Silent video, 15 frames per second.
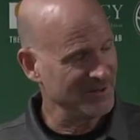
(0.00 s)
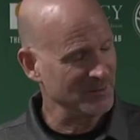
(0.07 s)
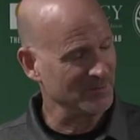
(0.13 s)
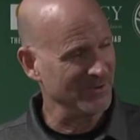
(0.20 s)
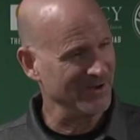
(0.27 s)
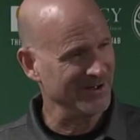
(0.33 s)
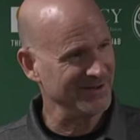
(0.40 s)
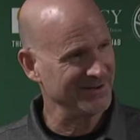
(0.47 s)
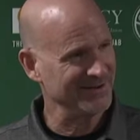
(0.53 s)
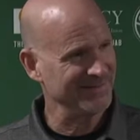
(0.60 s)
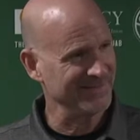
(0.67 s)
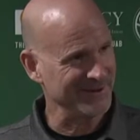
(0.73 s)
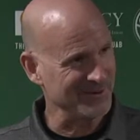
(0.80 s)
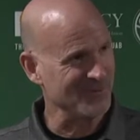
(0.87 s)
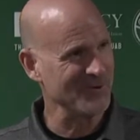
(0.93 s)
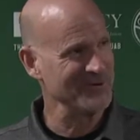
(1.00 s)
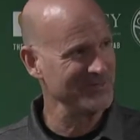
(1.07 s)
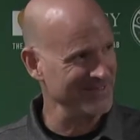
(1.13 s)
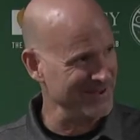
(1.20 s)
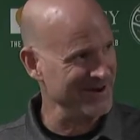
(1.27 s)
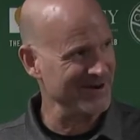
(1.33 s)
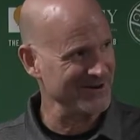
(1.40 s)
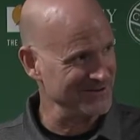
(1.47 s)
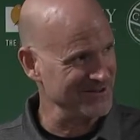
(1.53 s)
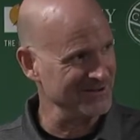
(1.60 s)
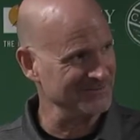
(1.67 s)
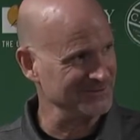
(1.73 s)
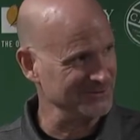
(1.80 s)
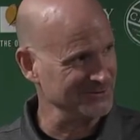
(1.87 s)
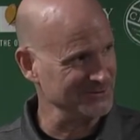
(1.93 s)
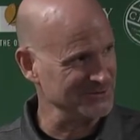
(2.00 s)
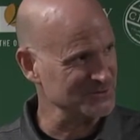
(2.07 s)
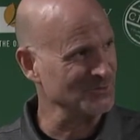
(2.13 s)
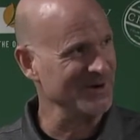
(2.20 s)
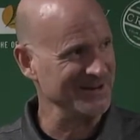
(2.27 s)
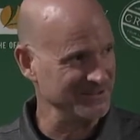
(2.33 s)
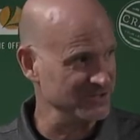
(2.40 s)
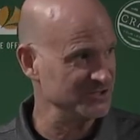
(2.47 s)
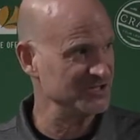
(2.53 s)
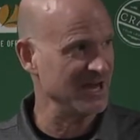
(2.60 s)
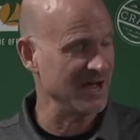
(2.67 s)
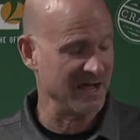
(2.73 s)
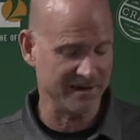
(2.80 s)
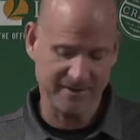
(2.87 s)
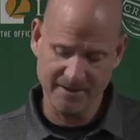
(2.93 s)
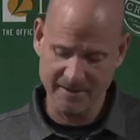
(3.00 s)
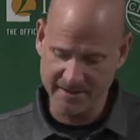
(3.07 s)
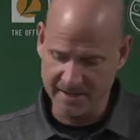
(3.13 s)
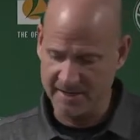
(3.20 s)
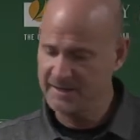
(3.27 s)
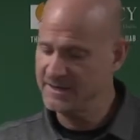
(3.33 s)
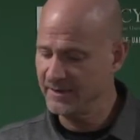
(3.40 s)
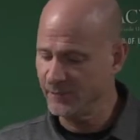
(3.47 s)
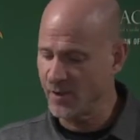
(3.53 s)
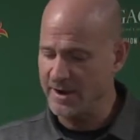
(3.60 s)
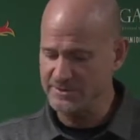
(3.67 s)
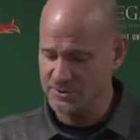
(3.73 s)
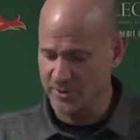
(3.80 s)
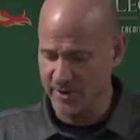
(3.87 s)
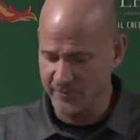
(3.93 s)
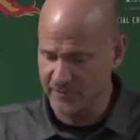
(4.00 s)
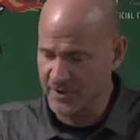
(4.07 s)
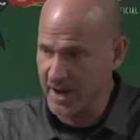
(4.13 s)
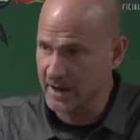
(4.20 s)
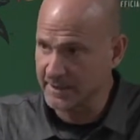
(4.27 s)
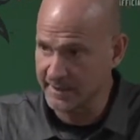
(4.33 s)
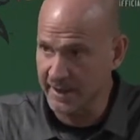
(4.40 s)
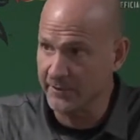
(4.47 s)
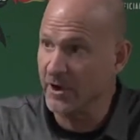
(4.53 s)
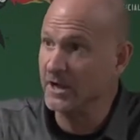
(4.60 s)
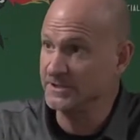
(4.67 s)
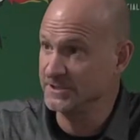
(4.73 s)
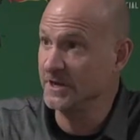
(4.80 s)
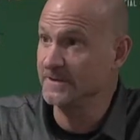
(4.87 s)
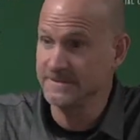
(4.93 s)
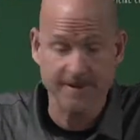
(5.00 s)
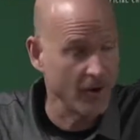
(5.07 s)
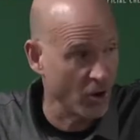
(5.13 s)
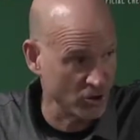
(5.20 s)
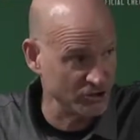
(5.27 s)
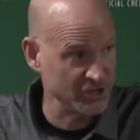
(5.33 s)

but they weren't there enough to dissuade the shot. And again, give Rice credit for knocking down hot shots, hard